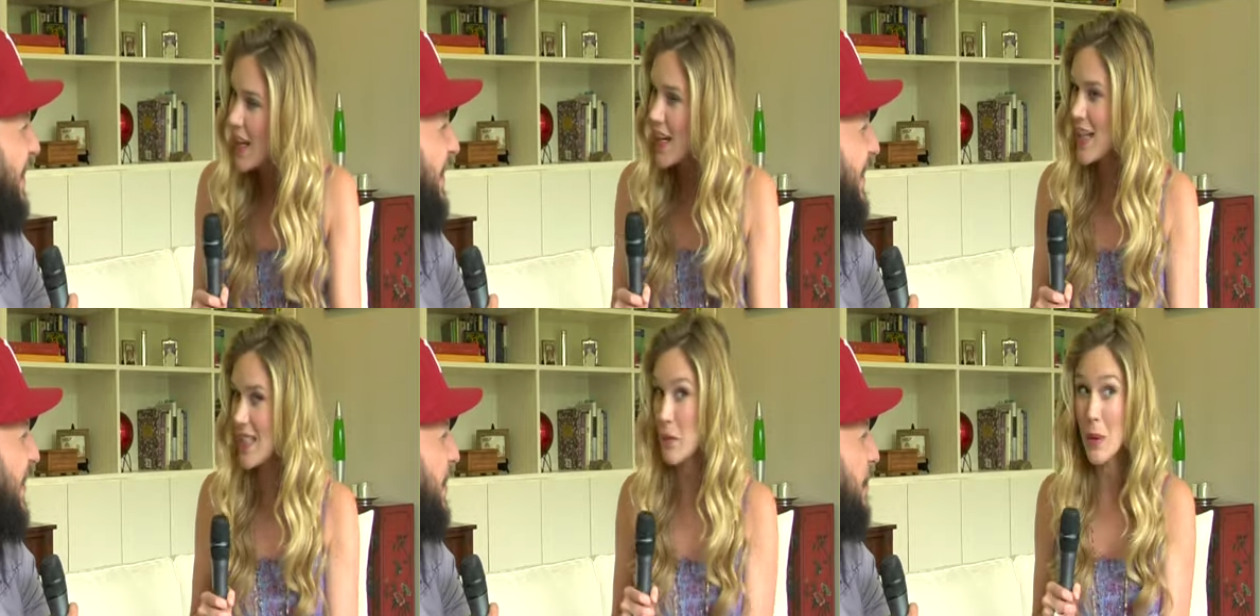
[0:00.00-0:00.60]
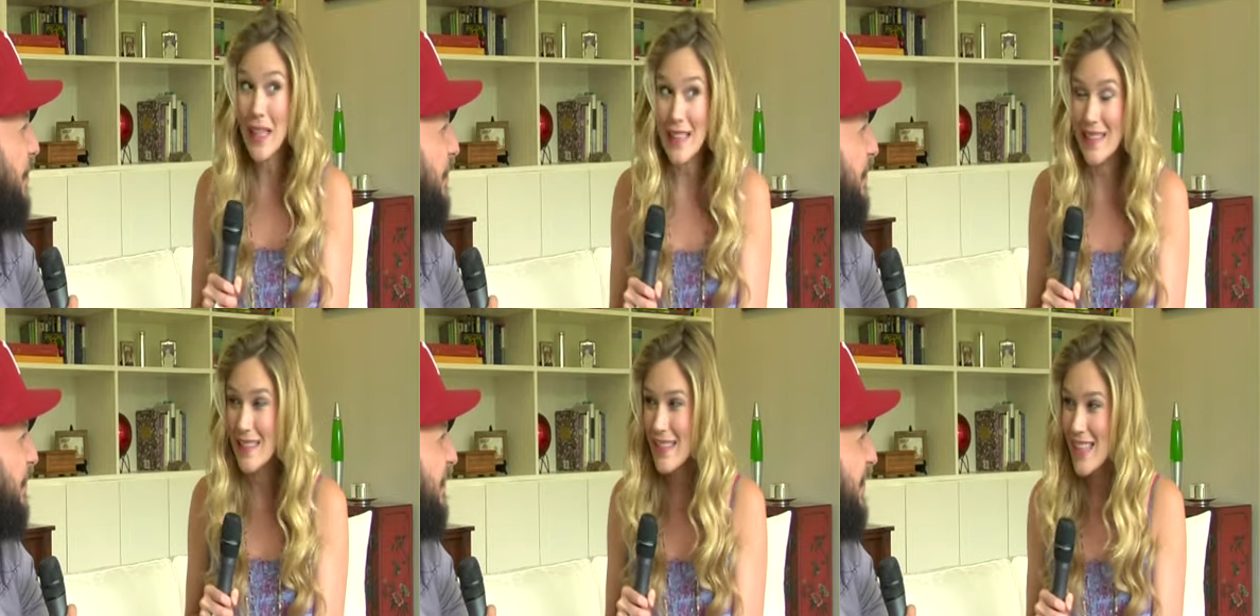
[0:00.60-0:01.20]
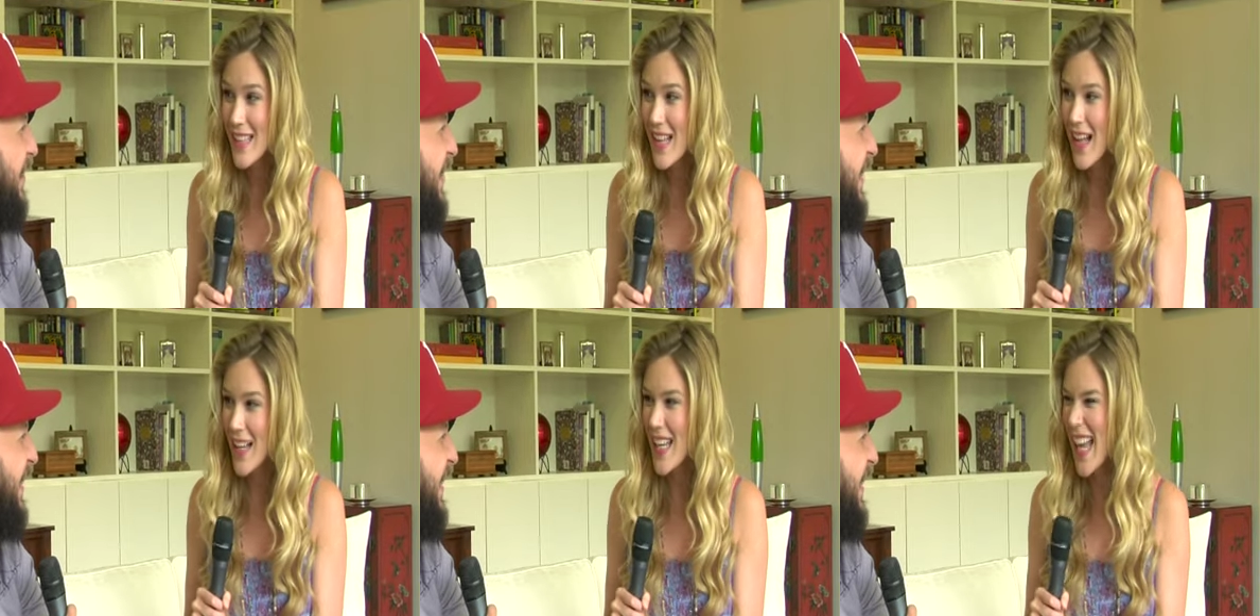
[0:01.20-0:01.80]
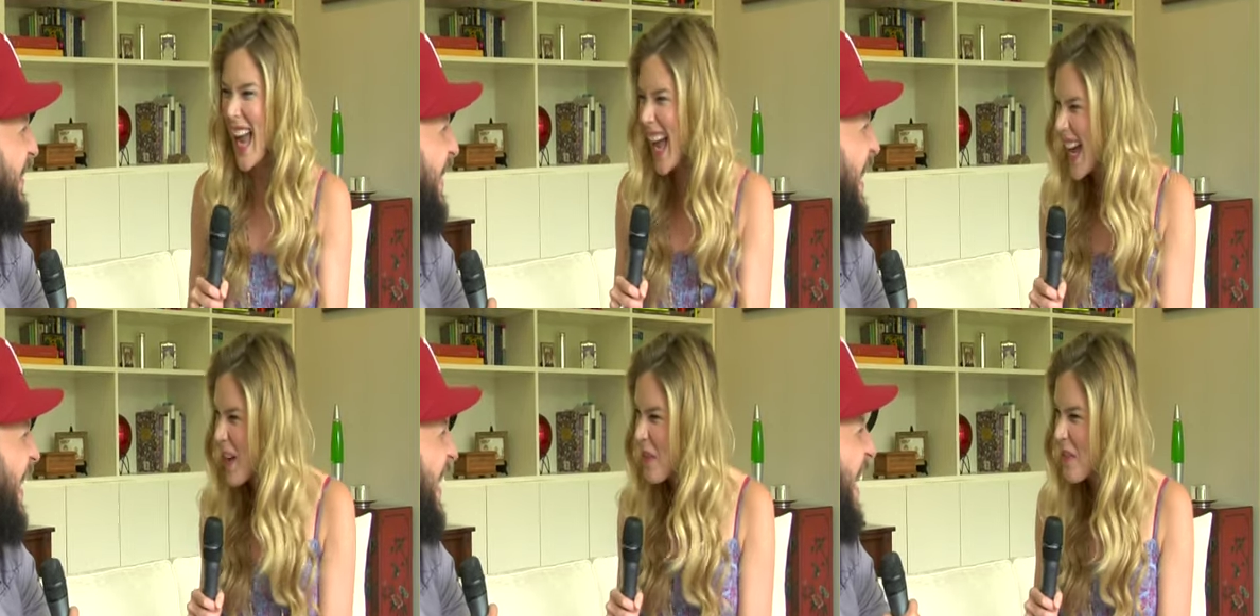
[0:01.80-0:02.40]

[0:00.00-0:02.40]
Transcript: And I said, well, I kind of have.